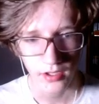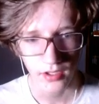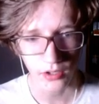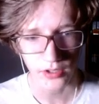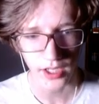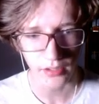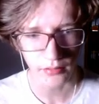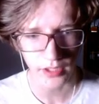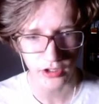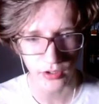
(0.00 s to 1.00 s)
Okay, I don't
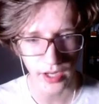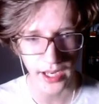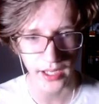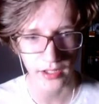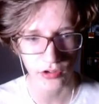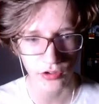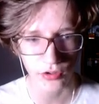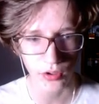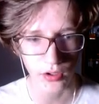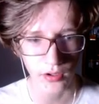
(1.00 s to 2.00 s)
like your hands,
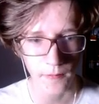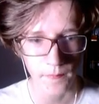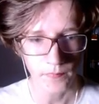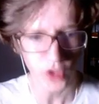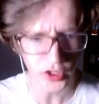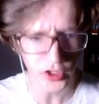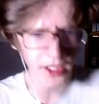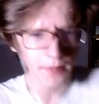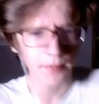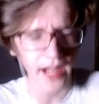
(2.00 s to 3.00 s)
sir. You're getting
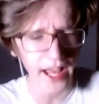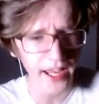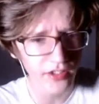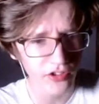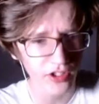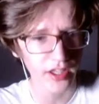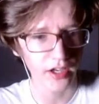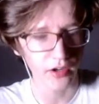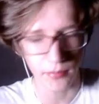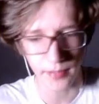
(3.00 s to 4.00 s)
a bit handsy
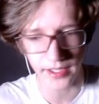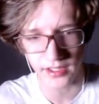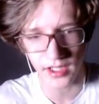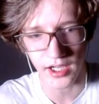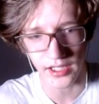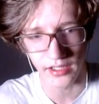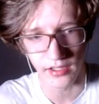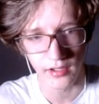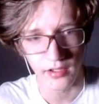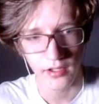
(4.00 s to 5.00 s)
there, oh my god.
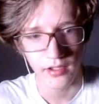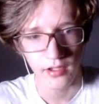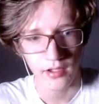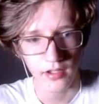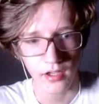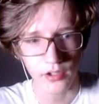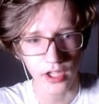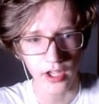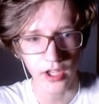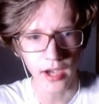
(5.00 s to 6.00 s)

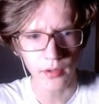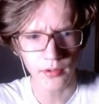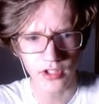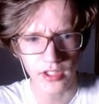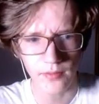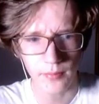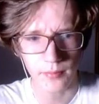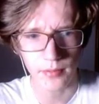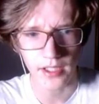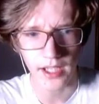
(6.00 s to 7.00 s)
Okay, how is he even
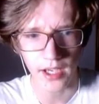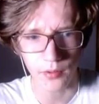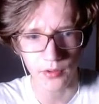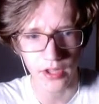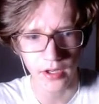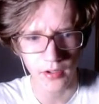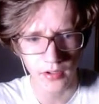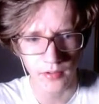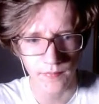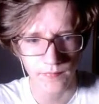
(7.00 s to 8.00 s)
being held there?
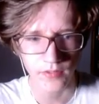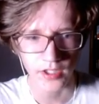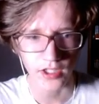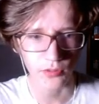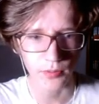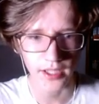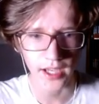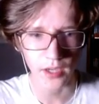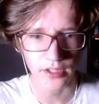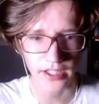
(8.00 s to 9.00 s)
He's being
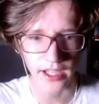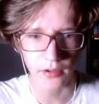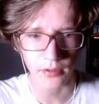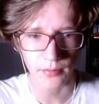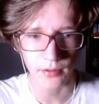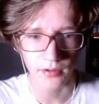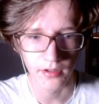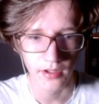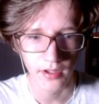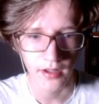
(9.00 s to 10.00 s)
held accountable.
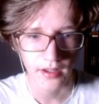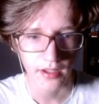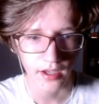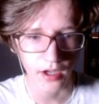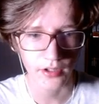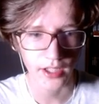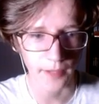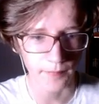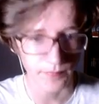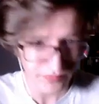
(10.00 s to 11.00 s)

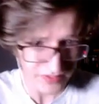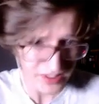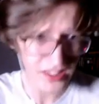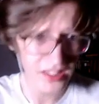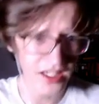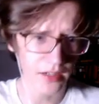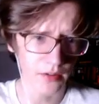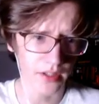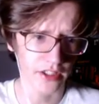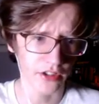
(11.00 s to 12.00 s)
Okay. I don't
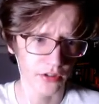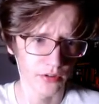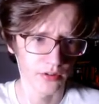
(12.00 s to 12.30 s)
like you.